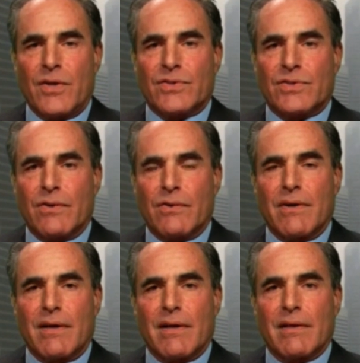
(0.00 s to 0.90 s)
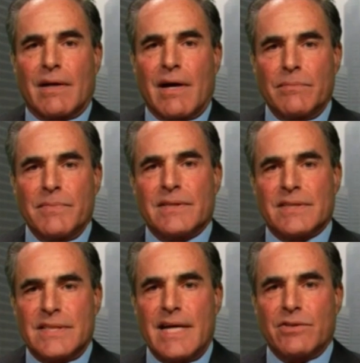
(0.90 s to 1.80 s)
So the government is
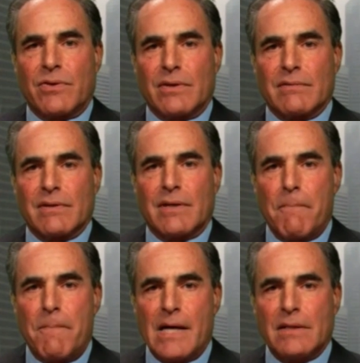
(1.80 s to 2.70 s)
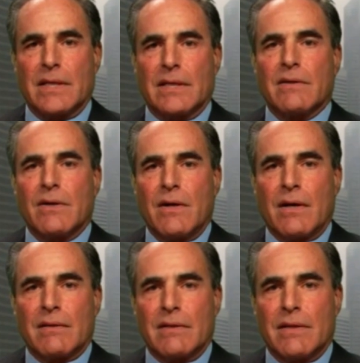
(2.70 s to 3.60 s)
intent on compelling
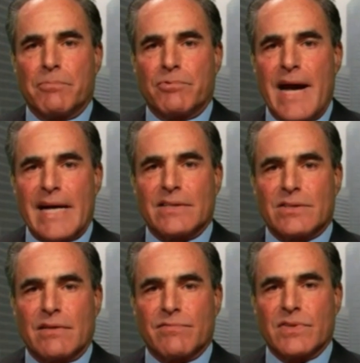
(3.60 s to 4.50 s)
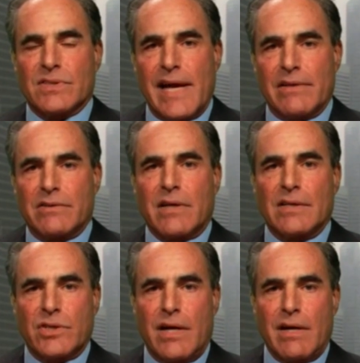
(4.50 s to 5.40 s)
the practice of the
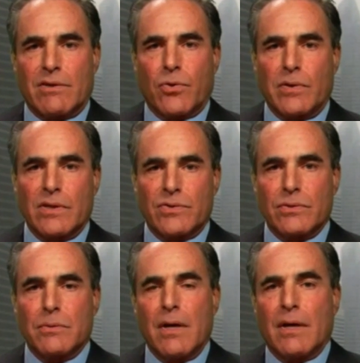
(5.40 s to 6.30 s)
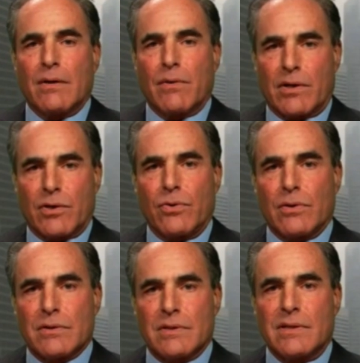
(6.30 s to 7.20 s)
standardized care according to what are
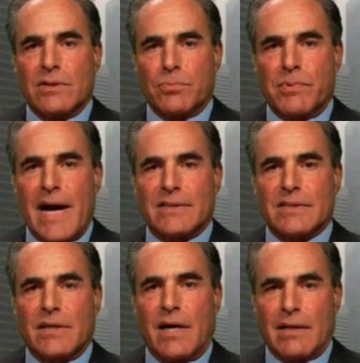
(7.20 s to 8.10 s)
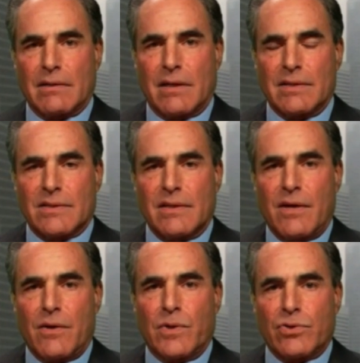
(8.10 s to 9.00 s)
called clinical practice guidelines,
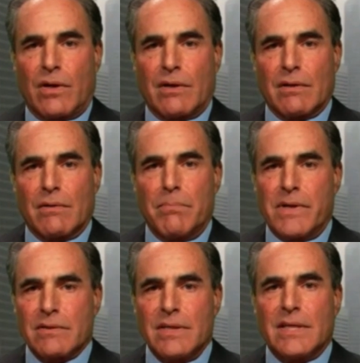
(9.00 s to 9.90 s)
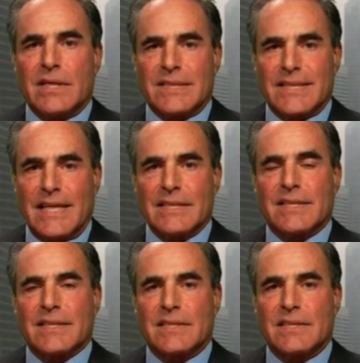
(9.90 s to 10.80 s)
which are merely
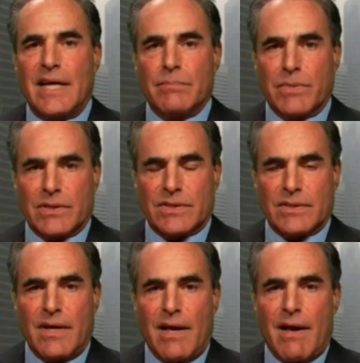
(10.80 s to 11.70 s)
consensus statements